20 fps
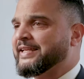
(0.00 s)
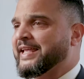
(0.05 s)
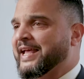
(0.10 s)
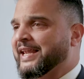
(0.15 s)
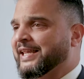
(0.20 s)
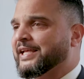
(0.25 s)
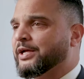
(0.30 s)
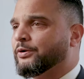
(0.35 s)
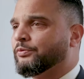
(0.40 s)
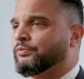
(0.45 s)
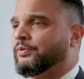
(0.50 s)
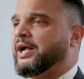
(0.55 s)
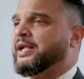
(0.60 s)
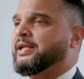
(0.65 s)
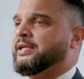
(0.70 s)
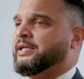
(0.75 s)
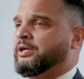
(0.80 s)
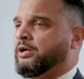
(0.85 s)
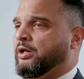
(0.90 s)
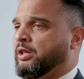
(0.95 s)
getting it
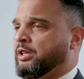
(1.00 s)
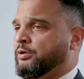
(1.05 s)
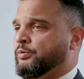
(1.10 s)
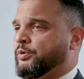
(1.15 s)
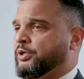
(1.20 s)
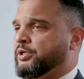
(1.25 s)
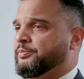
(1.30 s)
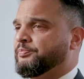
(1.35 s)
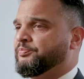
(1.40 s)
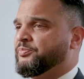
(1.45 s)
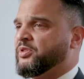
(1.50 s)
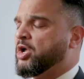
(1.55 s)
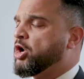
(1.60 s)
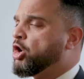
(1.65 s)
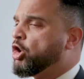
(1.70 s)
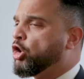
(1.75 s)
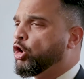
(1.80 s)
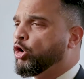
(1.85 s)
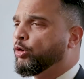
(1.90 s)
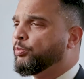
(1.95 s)
right in Hollywood,
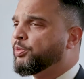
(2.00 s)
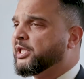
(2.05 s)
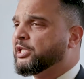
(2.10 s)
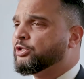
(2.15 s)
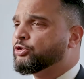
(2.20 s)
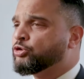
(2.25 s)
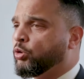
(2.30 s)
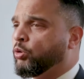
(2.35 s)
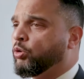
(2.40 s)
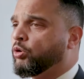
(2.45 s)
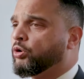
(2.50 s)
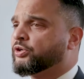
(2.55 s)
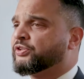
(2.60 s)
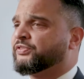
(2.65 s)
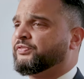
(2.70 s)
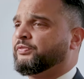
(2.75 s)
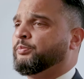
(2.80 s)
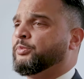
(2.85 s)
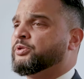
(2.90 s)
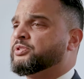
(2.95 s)
opening
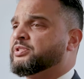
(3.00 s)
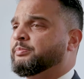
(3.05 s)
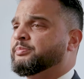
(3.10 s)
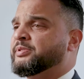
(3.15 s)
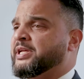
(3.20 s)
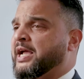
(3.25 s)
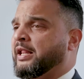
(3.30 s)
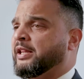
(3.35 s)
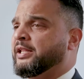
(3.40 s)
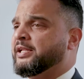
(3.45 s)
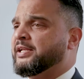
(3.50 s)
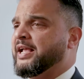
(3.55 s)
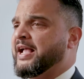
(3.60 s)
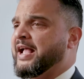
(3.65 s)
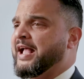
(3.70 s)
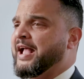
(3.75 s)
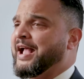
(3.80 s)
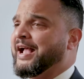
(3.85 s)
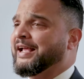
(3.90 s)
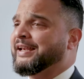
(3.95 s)
doors for Muslim talent,
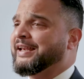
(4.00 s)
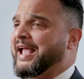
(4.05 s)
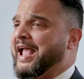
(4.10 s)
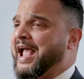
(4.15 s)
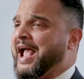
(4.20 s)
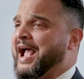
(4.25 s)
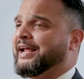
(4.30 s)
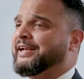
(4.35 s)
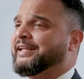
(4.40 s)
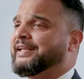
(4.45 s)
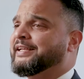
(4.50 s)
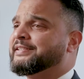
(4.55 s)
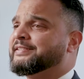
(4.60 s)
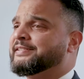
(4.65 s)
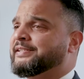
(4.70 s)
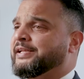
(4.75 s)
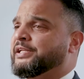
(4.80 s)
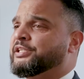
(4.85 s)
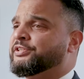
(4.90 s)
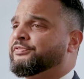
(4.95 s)
and adding
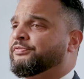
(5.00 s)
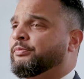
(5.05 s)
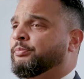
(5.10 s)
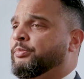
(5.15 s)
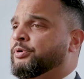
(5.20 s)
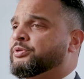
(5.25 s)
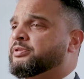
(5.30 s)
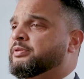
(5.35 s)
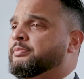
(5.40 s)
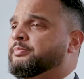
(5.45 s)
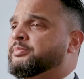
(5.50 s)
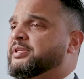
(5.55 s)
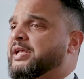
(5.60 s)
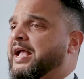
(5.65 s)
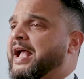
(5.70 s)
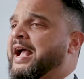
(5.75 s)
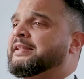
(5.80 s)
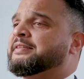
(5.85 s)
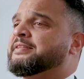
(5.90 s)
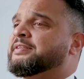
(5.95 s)
seats for
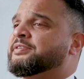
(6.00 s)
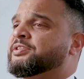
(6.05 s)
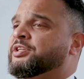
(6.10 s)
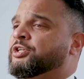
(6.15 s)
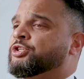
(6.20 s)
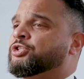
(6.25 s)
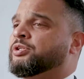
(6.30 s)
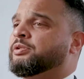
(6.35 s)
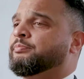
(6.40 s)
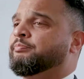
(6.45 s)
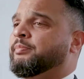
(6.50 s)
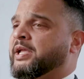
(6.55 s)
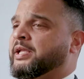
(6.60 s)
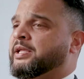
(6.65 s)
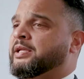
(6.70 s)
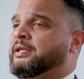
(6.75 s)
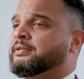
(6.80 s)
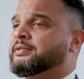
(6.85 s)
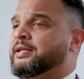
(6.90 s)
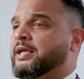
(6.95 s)
Muslims at
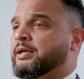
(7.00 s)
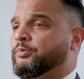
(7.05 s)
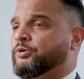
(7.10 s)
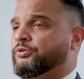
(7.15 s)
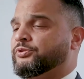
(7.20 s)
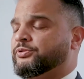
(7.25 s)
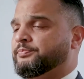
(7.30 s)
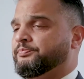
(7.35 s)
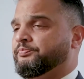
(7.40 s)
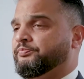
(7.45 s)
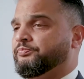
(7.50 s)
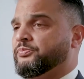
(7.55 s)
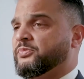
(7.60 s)
decision-making tables.